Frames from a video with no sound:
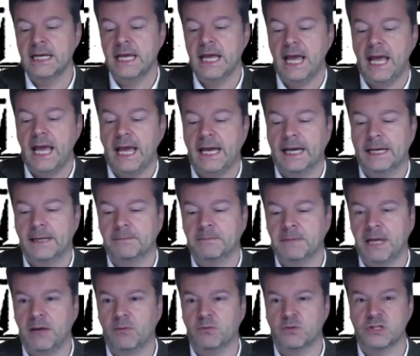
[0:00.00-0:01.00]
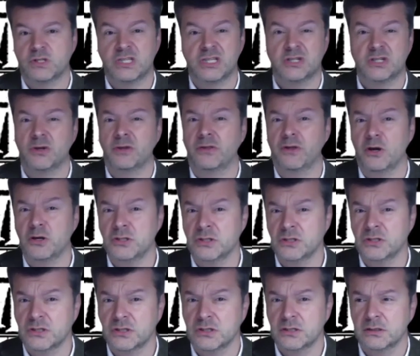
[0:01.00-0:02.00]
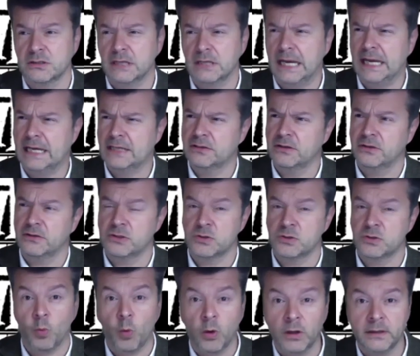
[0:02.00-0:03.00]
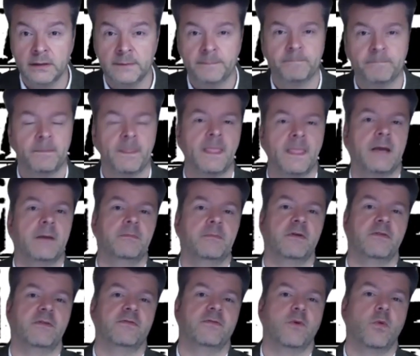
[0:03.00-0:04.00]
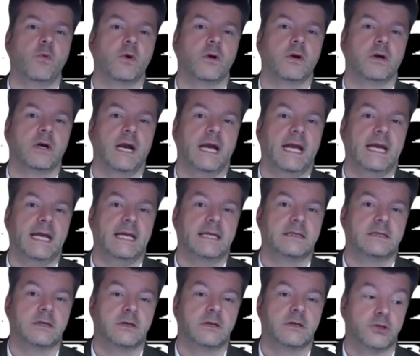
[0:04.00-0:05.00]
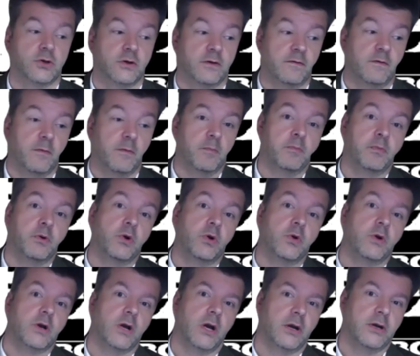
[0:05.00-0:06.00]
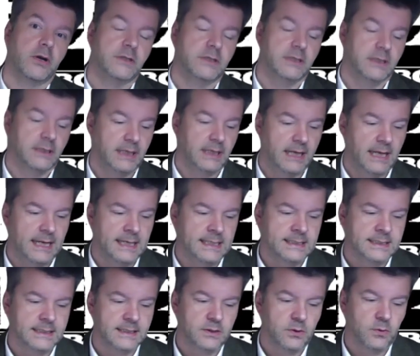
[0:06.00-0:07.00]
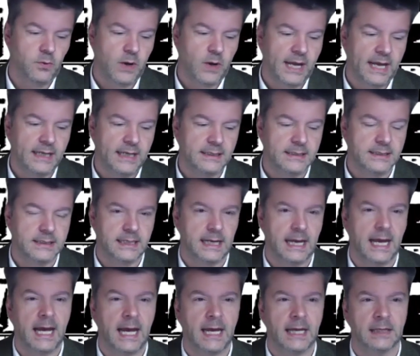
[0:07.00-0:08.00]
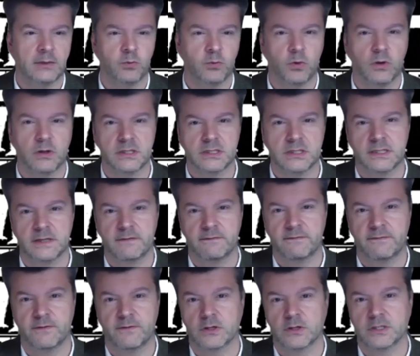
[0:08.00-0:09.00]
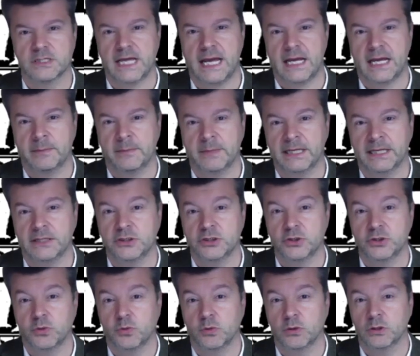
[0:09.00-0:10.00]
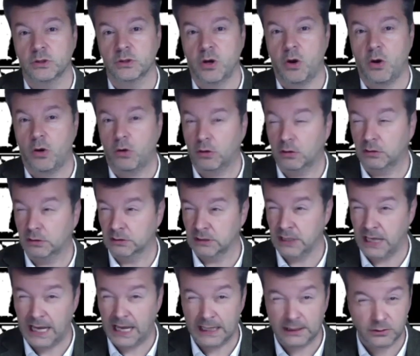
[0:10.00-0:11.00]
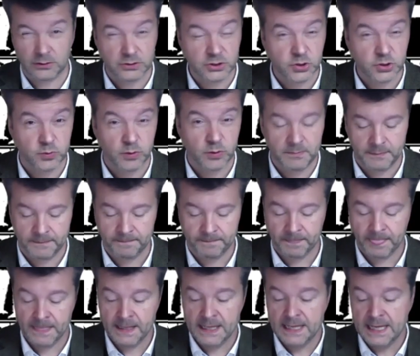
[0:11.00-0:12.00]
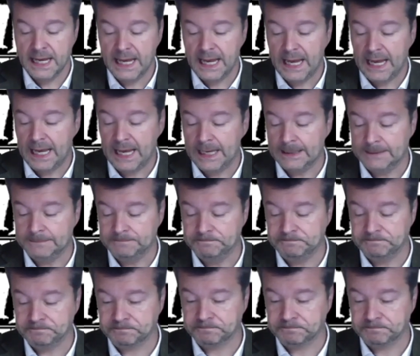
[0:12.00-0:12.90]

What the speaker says: It was the 2000s, 2001, before it sort of broke out into the West and was the first anime shown on Adult Swim, and